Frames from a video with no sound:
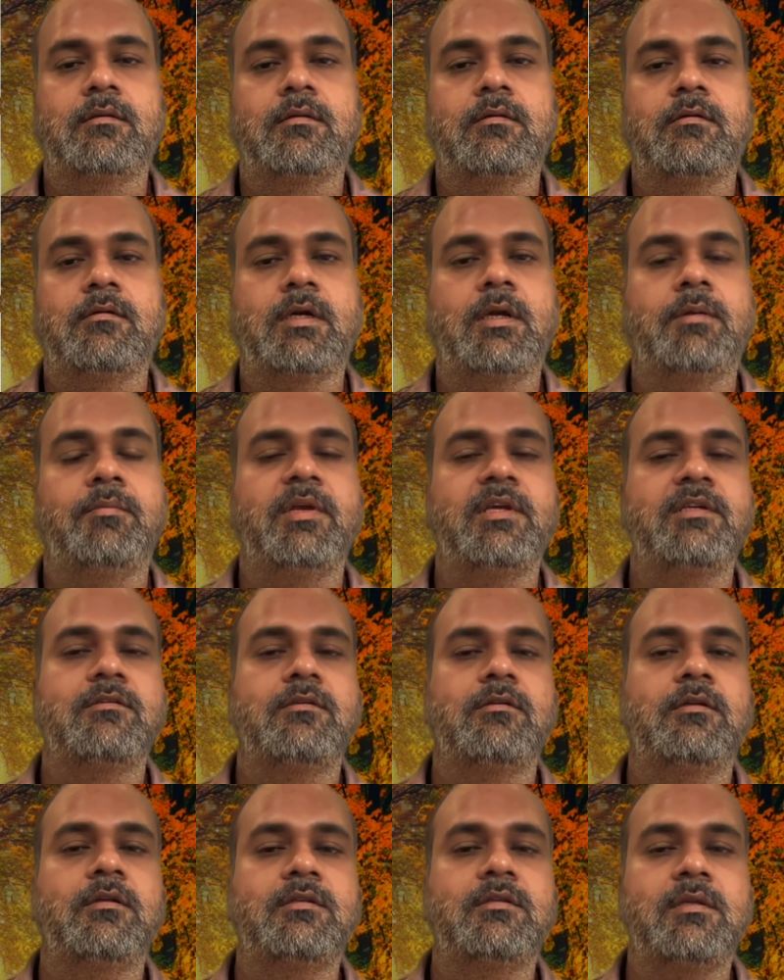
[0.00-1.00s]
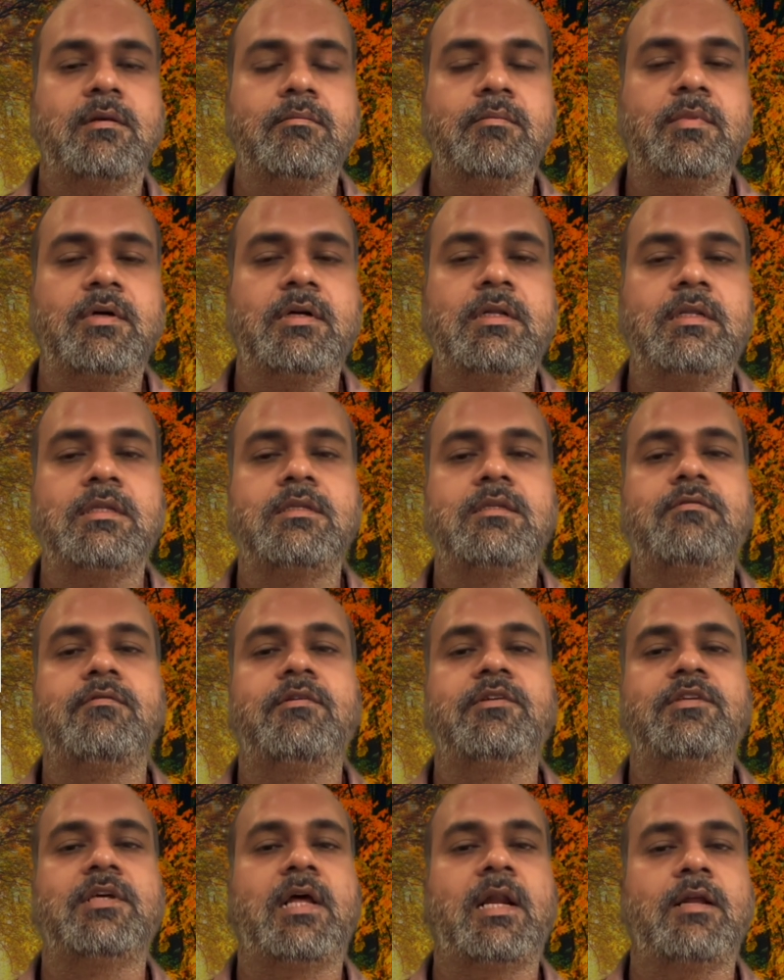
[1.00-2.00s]
Okay, based on the symbols
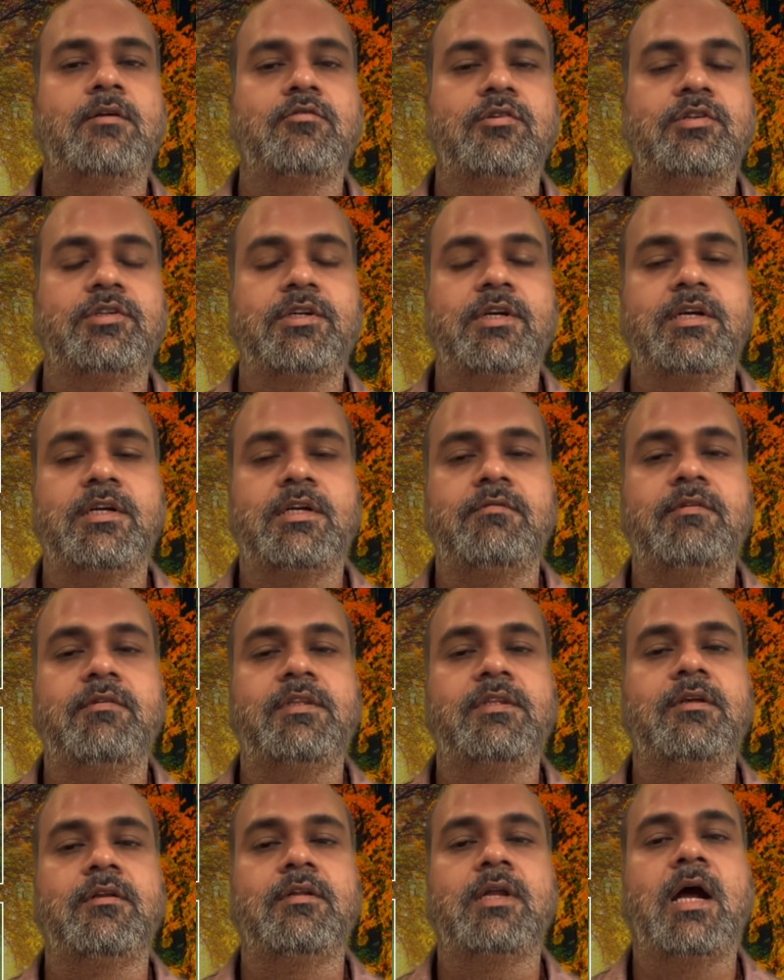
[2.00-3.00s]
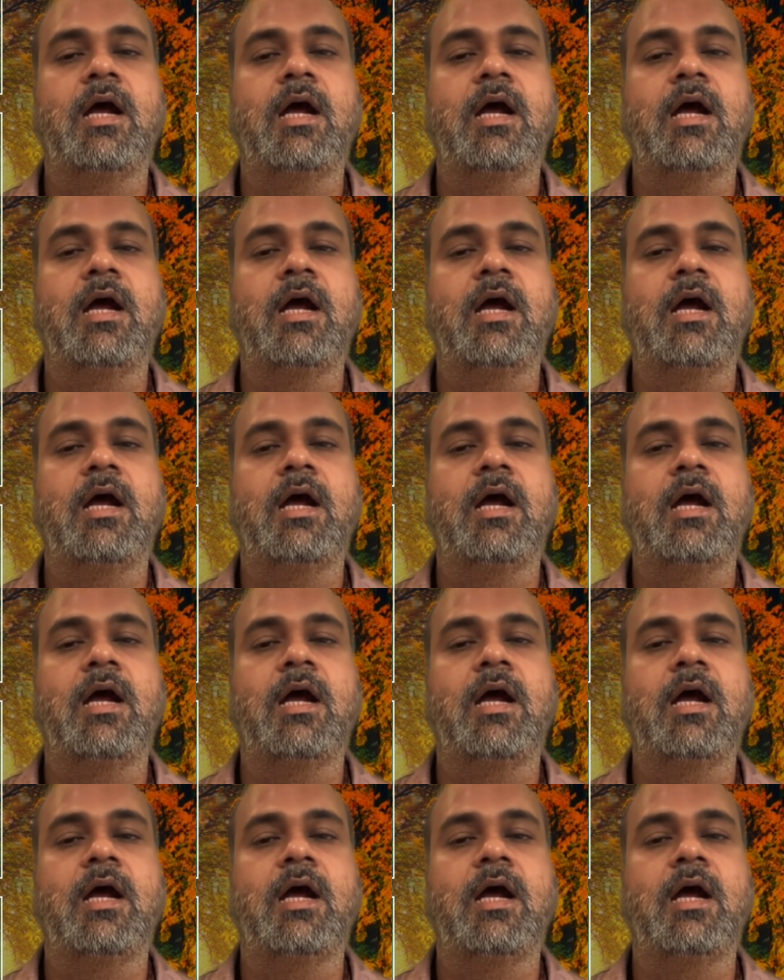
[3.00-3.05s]
which are associated with the